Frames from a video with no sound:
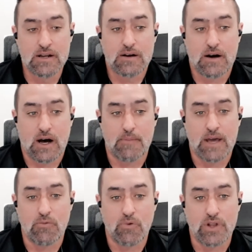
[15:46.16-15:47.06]

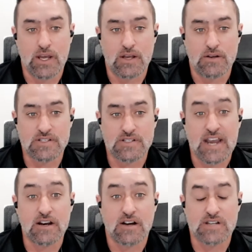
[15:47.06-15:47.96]
and really
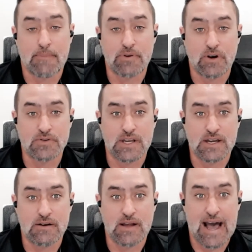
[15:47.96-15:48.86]
staying on top of those
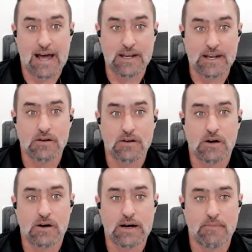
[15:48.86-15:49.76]
and adding
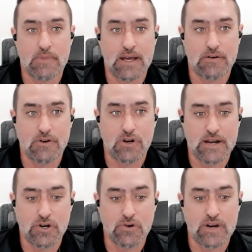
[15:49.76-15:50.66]

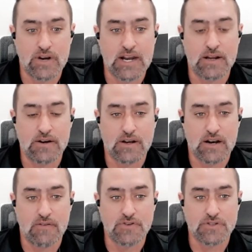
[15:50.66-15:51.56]
and creating kind
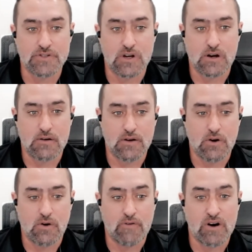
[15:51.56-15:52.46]
of just
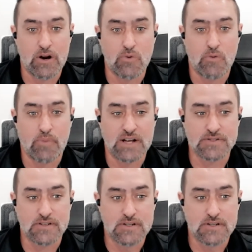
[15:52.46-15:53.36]
a very
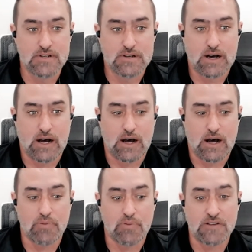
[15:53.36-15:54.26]
robust
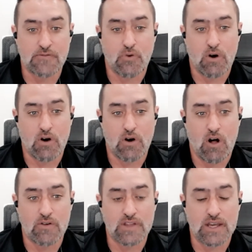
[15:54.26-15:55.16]
place for
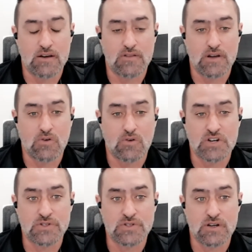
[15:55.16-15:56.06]
all of the
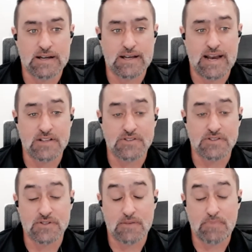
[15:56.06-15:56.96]
questions and
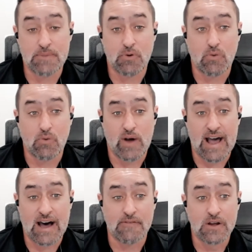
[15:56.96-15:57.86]
answers that people will
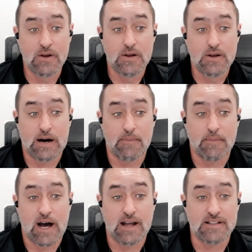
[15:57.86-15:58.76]
have.
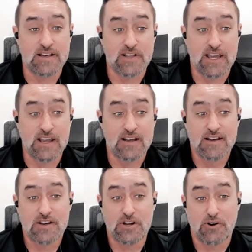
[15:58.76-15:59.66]
Ideally,
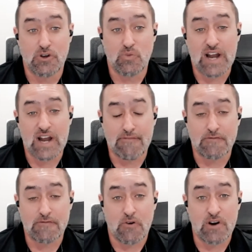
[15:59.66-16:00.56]
you would have a
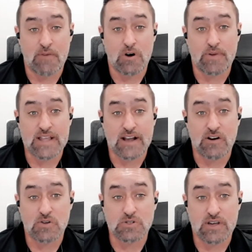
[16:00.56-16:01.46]
phone number, but that can
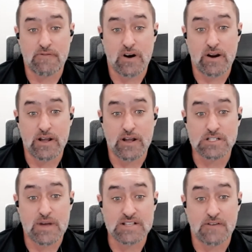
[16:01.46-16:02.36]
also get very
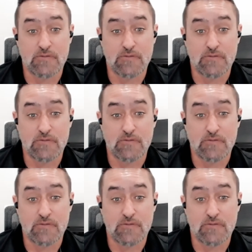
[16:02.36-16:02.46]
expensive from